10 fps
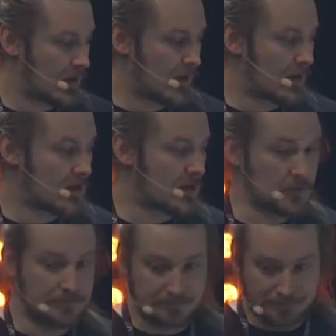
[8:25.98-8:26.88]
So
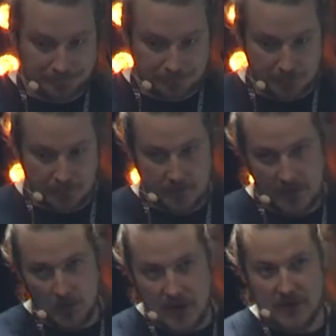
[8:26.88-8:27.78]

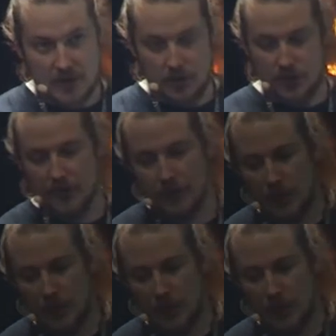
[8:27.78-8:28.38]
we have a solution for